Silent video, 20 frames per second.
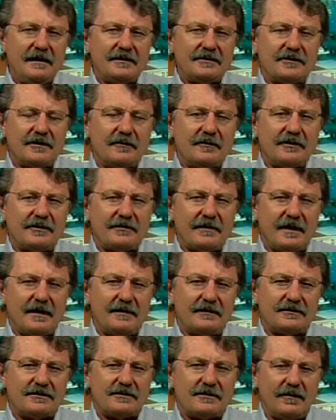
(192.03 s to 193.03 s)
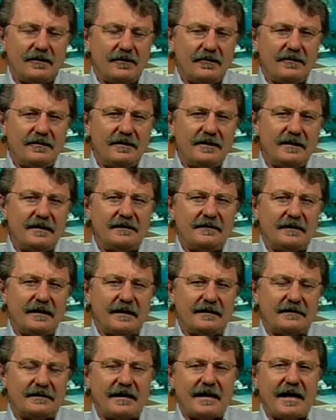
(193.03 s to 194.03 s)
So we're trying to slowly
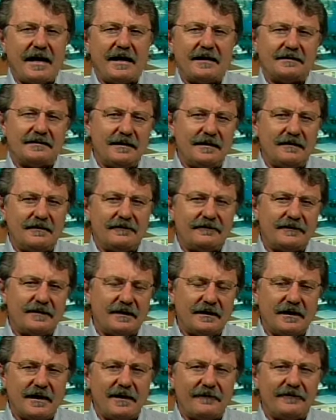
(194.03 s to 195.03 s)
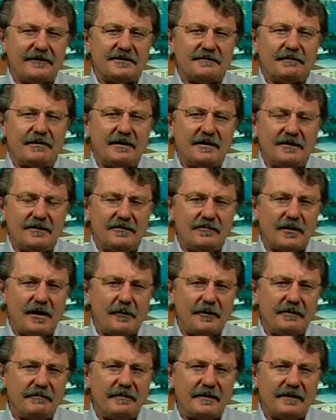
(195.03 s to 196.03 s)
let the gas out of Gaddafi's balloon while
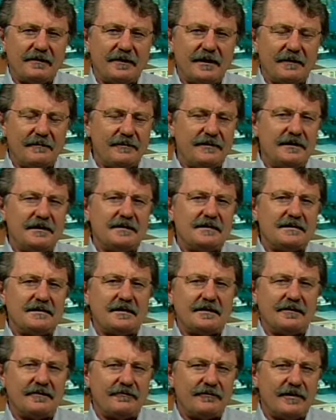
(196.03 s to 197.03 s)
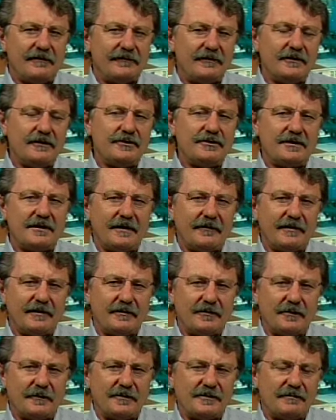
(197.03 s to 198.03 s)
we build up these uh, revolutionary
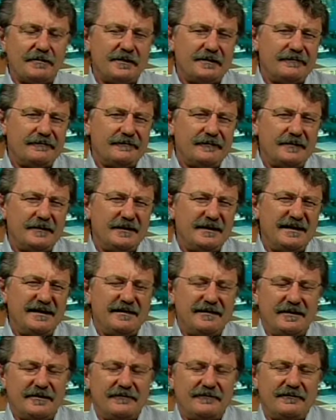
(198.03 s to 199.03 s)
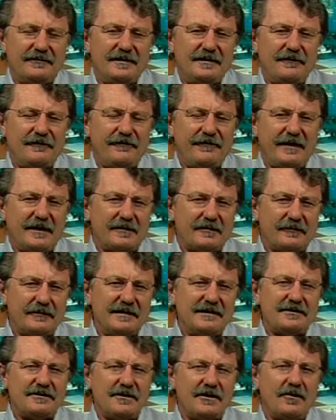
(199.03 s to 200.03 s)
groups. But in, in, in effect, there
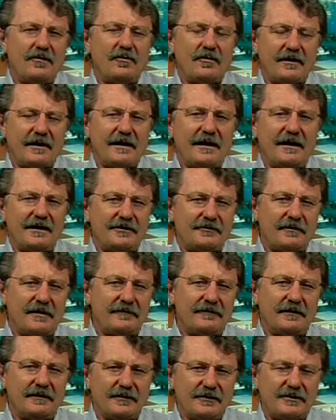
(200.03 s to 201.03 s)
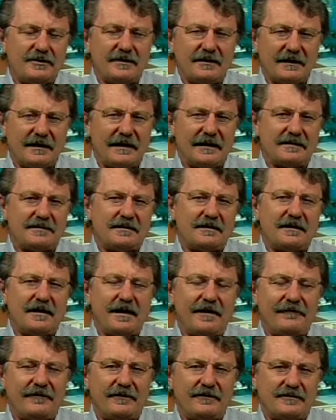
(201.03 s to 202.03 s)
is no organized revolution against Gaddafi.